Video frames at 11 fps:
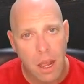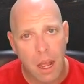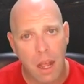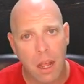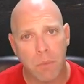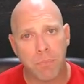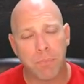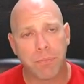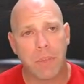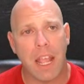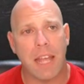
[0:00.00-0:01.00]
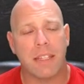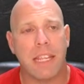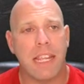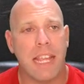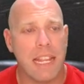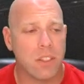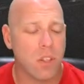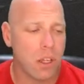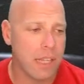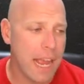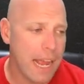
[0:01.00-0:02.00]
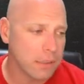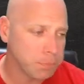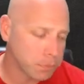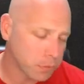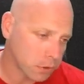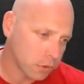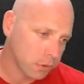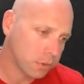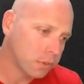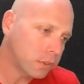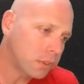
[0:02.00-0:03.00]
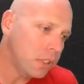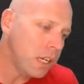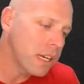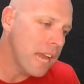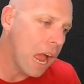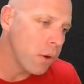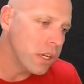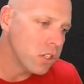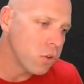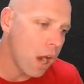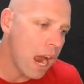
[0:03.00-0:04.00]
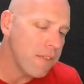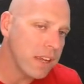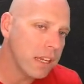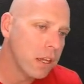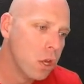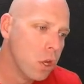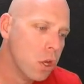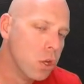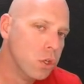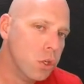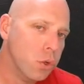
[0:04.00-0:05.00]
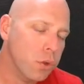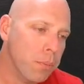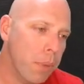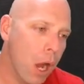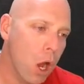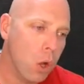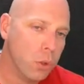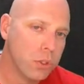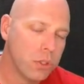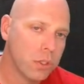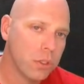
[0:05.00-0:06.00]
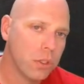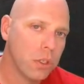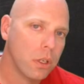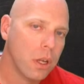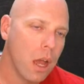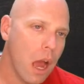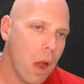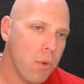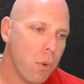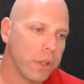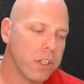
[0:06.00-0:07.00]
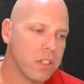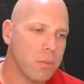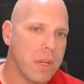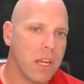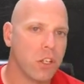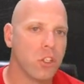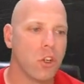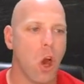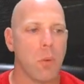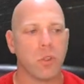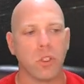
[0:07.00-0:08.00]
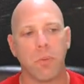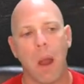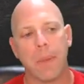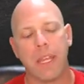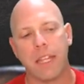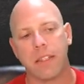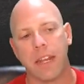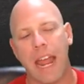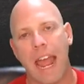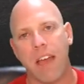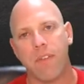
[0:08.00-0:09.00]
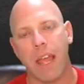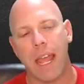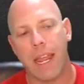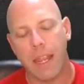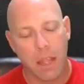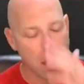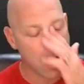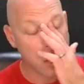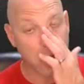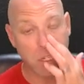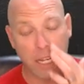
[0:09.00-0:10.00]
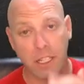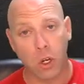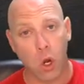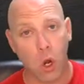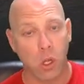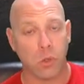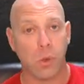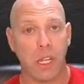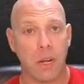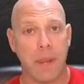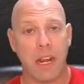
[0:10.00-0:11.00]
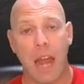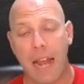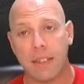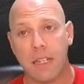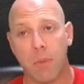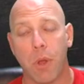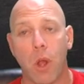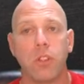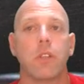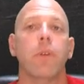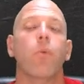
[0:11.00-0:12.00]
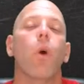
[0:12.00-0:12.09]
um, as he hits on that, now he's driving to the post. Uh, we want this to be a sharp, so it's probably it's going to have a just like the curl. It's really going to be a nine-step post. It's going to